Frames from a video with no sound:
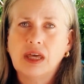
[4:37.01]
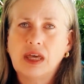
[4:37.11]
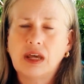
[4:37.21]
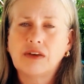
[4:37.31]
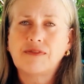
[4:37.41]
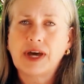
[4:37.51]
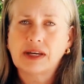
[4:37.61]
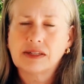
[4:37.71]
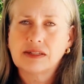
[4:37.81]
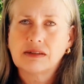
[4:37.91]
it
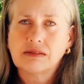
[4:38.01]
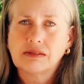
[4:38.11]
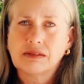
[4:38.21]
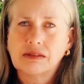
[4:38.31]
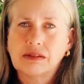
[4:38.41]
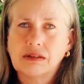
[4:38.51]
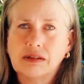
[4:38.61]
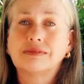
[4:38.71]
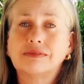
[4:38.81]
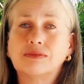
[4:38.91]
affects
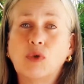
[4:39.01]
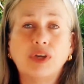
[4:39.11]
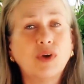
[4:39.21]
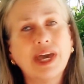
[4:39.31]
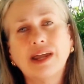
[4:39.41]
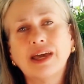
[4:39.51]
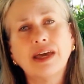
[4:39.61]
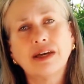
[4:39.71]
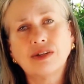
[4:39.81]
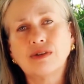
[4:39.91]
what you can and
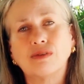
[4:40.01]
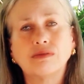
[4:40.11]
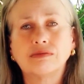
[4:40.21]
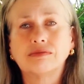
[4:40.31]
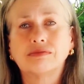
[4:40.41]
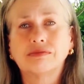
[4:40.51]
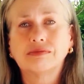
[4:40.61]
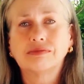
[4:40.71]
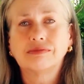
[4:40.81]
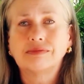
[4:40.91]
can't do
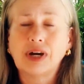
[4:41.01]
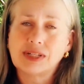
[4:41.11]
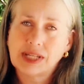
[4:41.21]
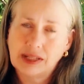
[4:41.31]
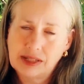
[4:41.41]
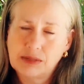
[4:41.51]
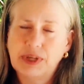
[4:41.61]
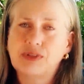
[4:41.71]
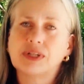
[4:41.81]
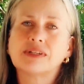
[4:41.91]
outside this
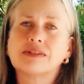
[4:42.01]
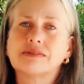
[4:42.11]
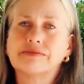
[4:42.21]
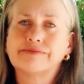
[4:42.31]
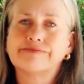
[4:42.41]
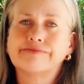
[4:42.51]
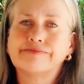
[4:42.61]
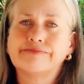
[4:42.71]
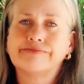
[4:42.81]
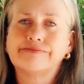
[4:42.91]
matrix.
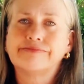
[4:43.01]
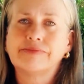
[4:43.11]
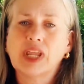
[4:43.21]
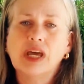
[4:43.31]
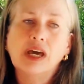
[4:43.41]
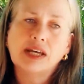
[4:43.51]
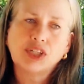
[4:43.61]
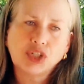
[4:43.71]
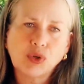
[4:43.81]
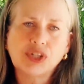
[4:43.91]
It's
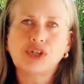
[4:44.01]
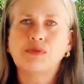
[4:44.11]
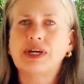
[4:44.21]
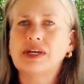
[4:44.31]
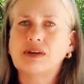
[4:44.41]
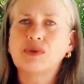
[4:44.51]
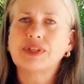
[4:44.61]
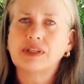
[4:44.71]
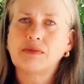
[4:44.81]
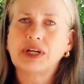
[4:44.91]
a choice you're making
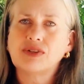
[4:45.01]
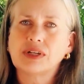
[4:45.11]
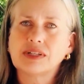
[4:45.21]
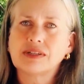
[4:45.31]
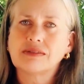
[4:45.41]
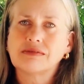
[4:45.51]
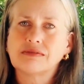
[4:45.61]
within the matrix.